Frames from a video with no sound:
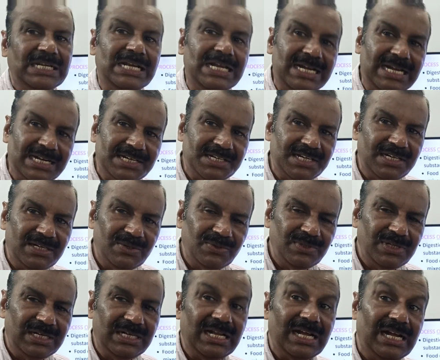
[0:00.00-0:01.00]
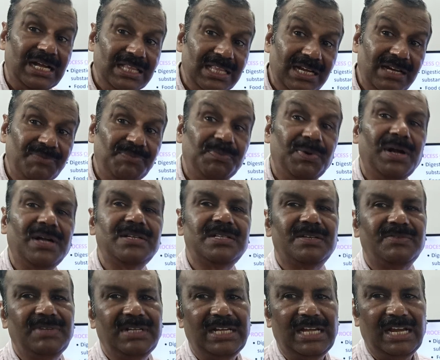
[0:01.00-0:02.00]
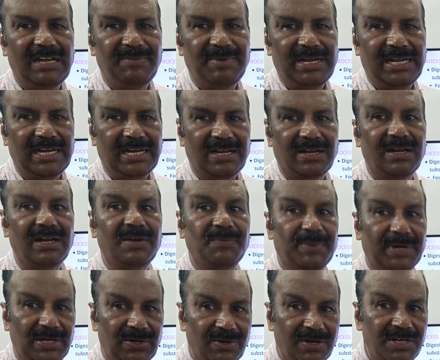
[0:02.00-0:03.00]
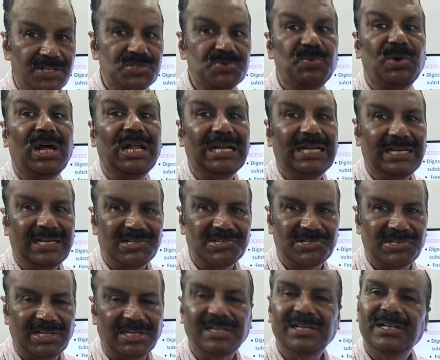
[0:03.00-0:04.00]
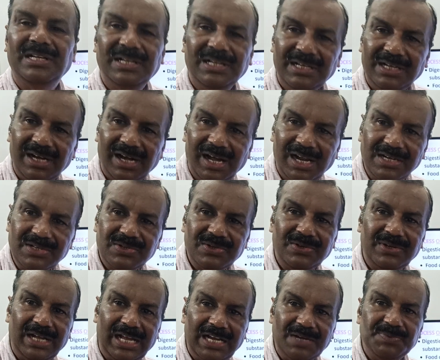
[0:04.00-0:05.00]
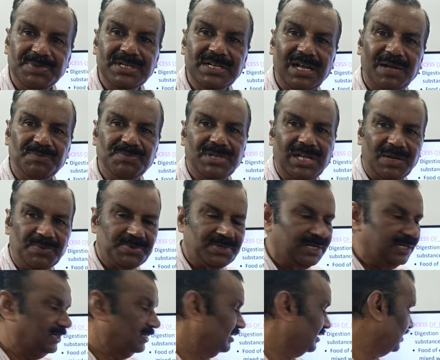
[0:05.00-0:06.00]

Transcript: In addition to that, other parts of the alimentary canal, particularly small intestine, also helps in absorption.